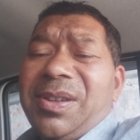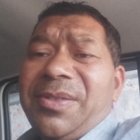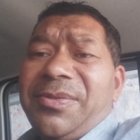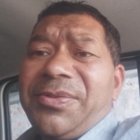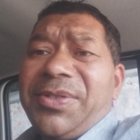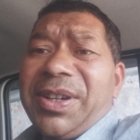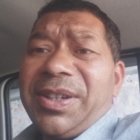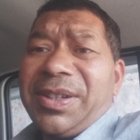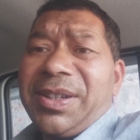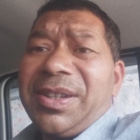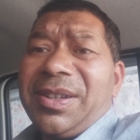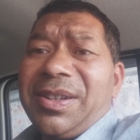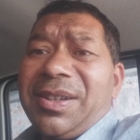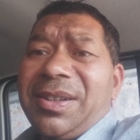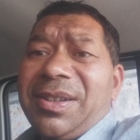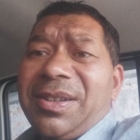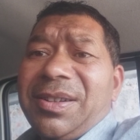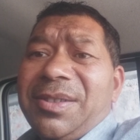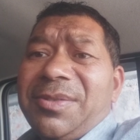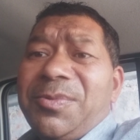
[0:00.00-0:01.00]
factor
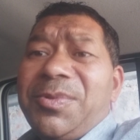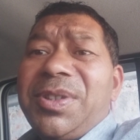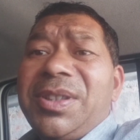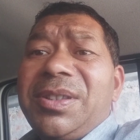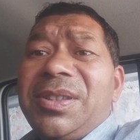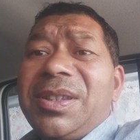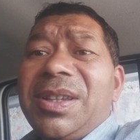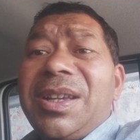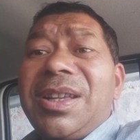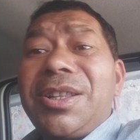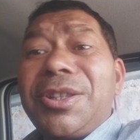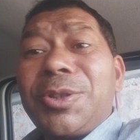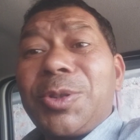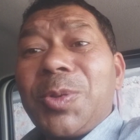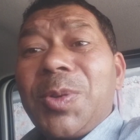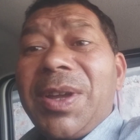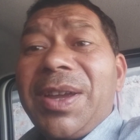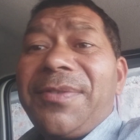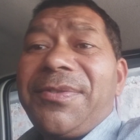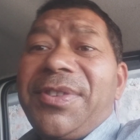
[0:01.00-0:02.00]
which
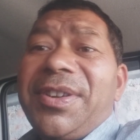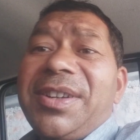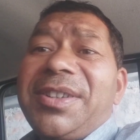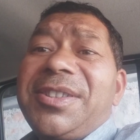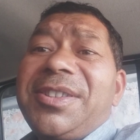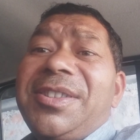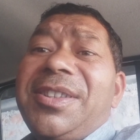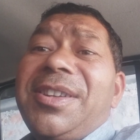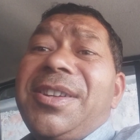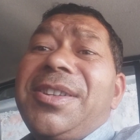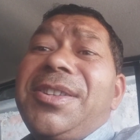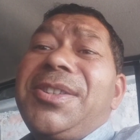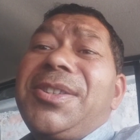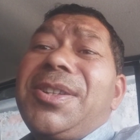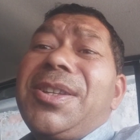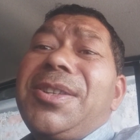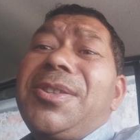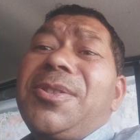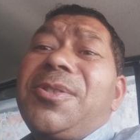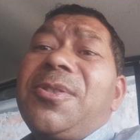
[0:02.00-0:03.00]
also affects the
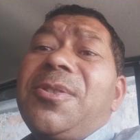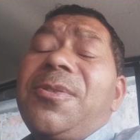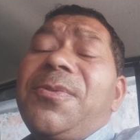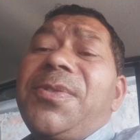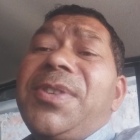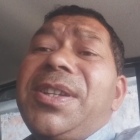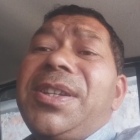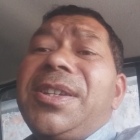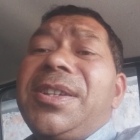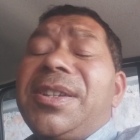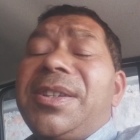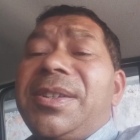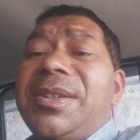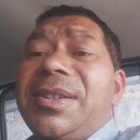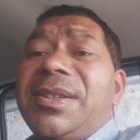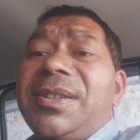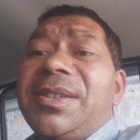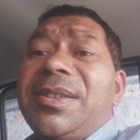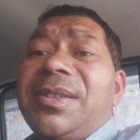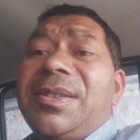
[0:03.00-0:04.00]
resistance of any
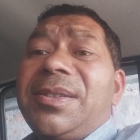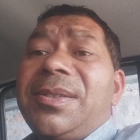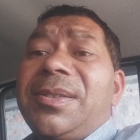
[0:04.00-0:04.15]
conductor,